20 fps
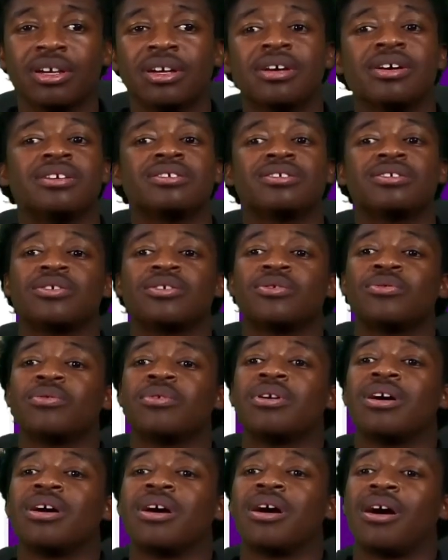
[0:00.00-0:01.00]
So,
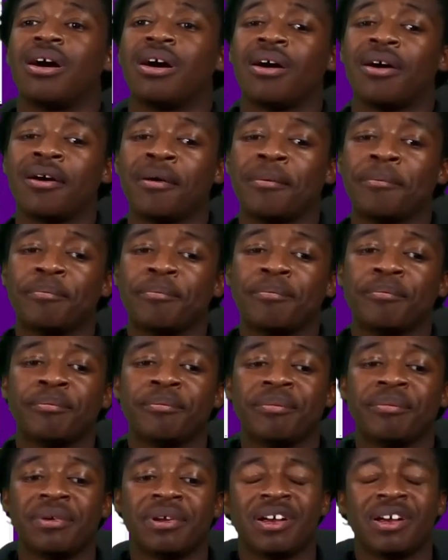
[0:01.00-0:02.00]

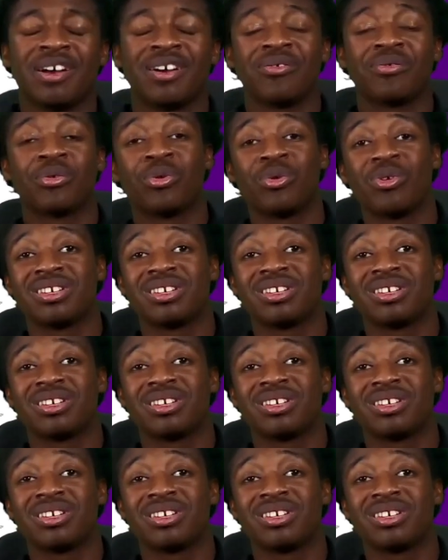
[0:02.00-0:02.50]
of course,